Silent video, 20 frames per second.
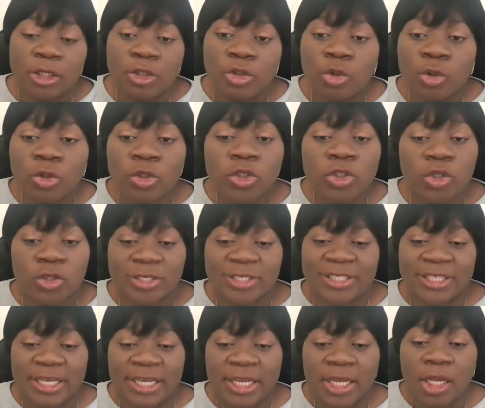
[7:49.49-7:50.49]
Don't just
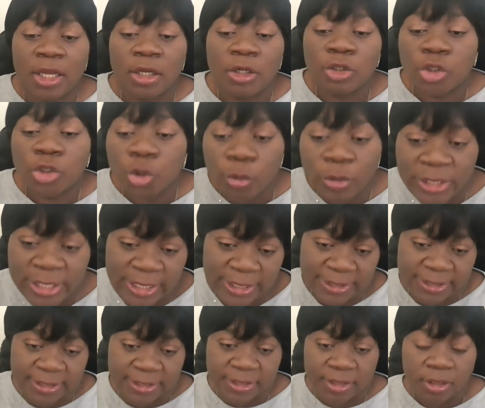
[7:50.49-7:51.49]
say
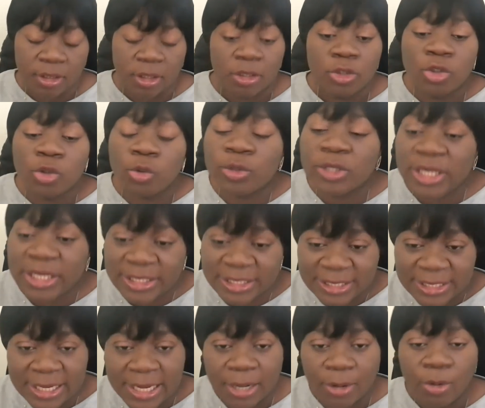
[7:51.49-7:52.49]
donate
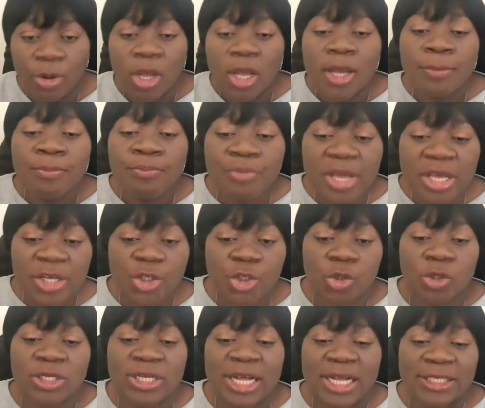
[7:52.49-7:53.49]
now. Make
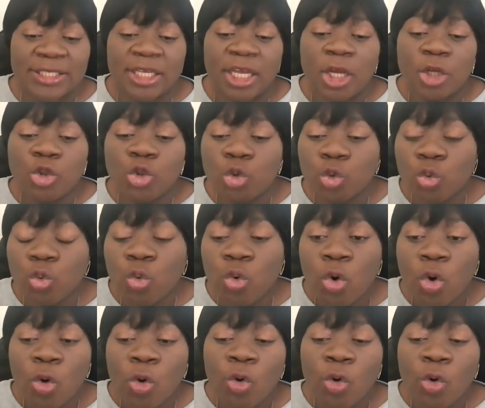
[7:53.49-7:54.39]
sure that you